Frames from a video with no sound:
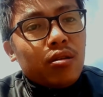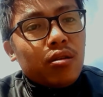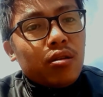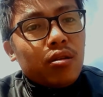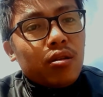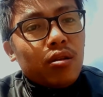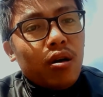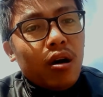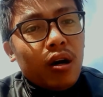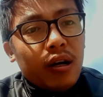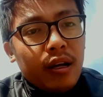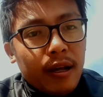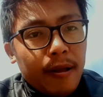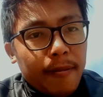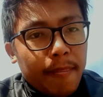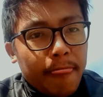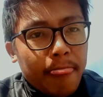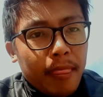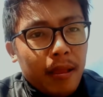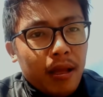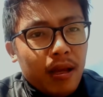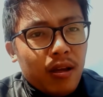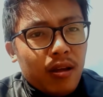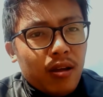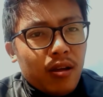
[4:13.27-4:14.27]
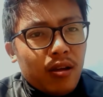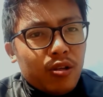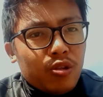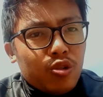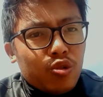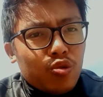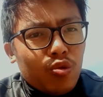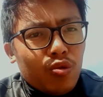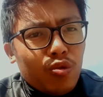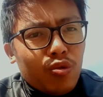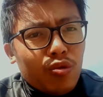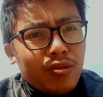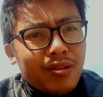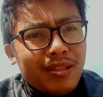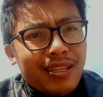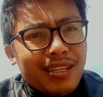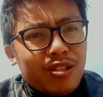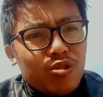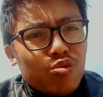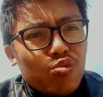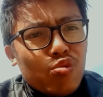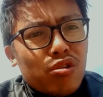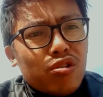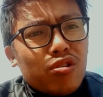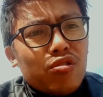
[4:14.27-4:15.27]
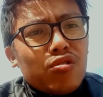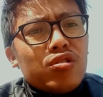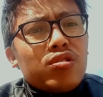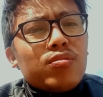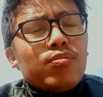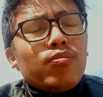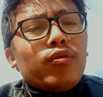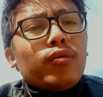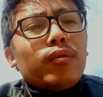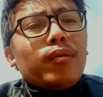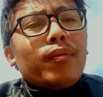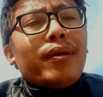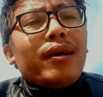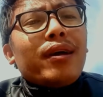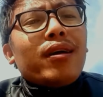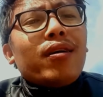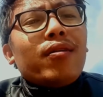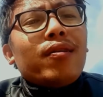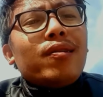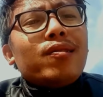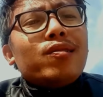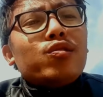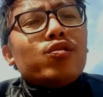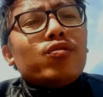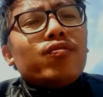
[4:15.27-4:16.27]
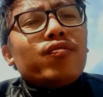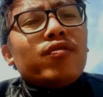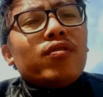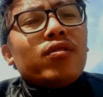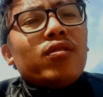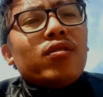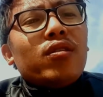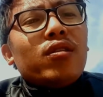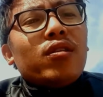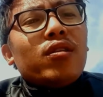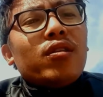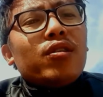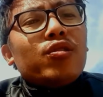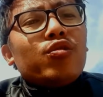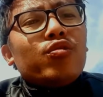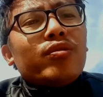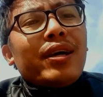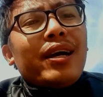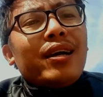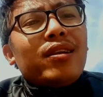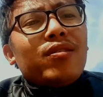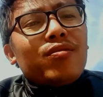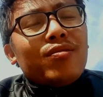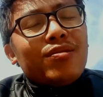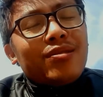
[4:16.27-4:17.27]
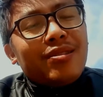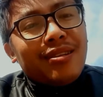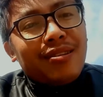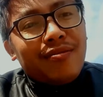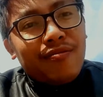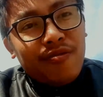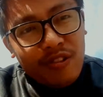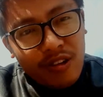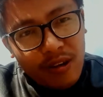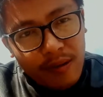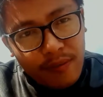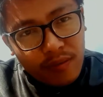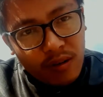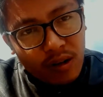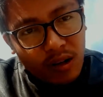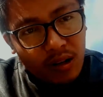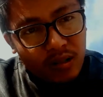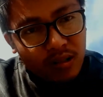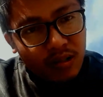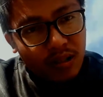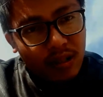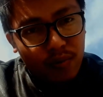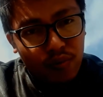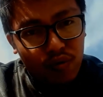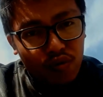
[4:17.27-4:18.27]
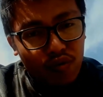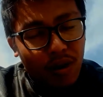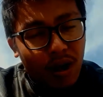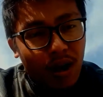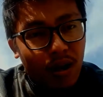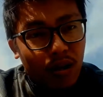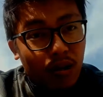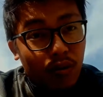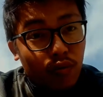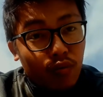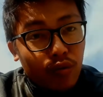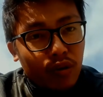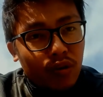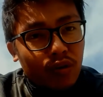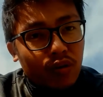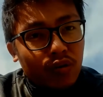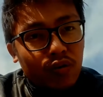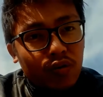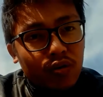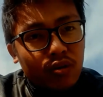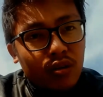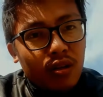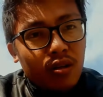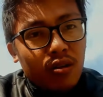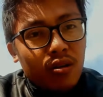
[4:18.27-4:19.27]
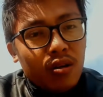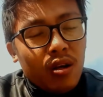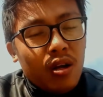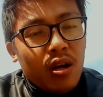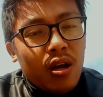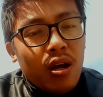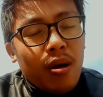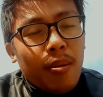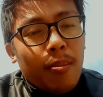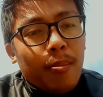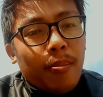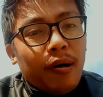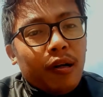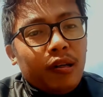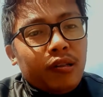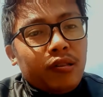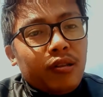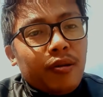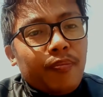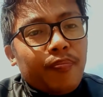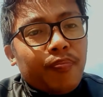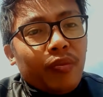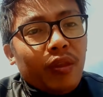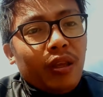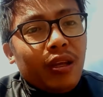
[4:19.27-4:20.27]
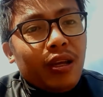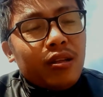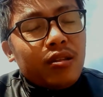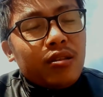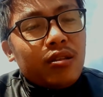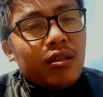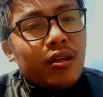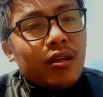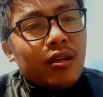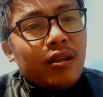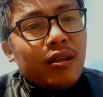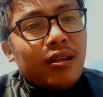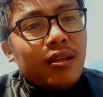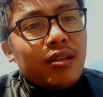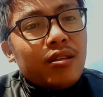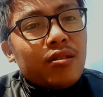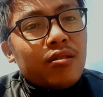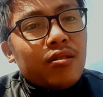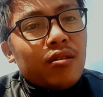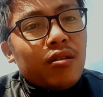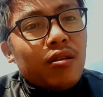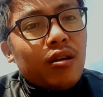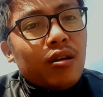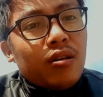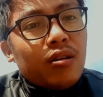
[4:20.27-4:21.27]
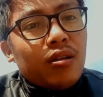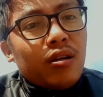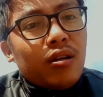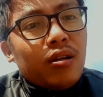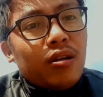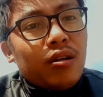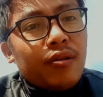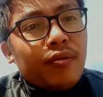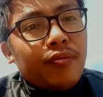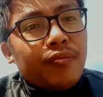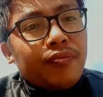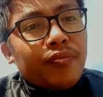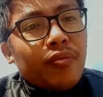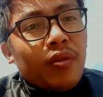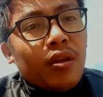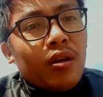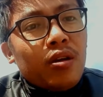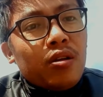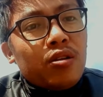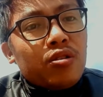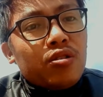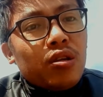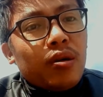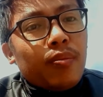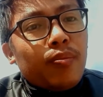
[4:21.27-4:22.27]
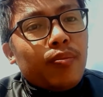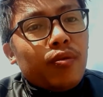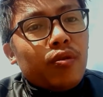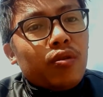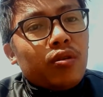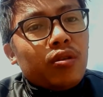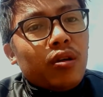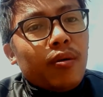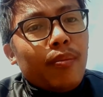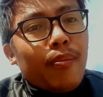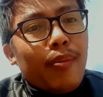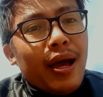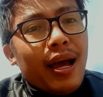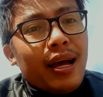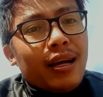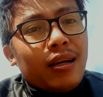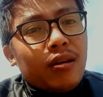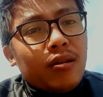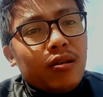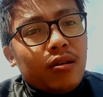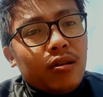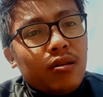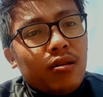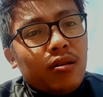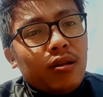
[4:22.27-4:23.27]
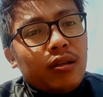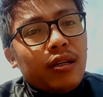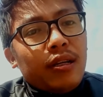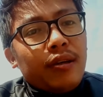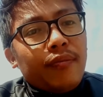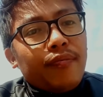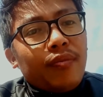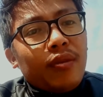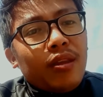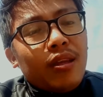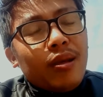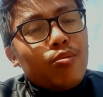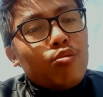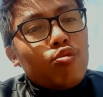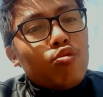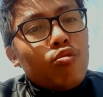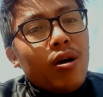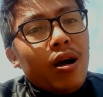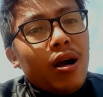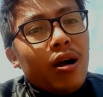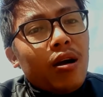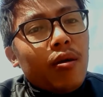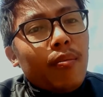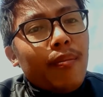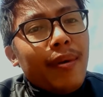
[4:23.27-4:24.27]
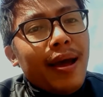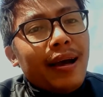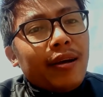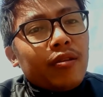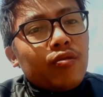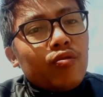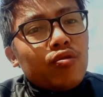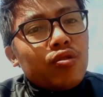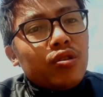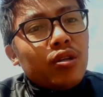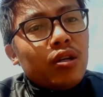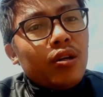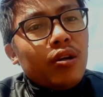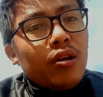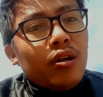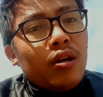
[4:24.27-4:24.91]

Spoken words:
Okay, so this Windows Movie Maker also you can use in free of cost if you are a Windows user, but it's not support the Mac. Okay, if you are a Mac user,